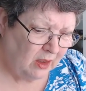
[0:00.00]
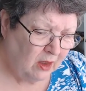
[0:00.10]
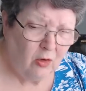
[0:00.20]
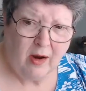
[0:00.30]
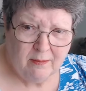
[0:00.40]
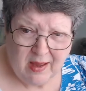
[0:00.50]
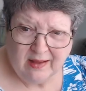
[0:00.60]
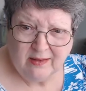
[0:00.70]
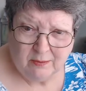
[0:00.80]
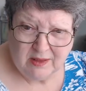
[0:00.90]
or i make
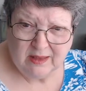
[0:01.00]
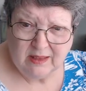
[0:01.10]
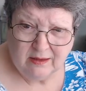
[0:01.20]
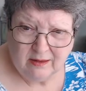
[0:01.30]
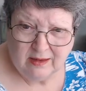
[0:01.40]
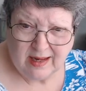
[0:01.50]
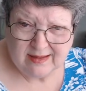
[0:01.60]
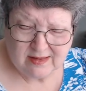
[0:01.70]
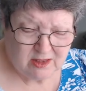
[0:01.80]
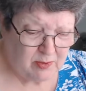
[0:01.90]
them and then it has
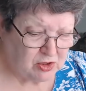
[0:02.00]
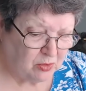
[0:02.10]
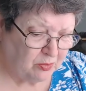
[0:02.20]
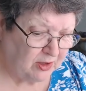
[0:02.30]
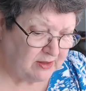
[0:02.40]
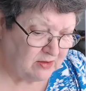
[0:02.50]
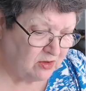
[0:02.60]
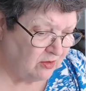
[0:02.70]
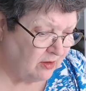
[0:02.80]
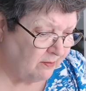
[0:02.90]
a special price to
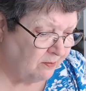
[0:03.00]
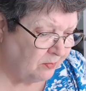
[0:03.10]
them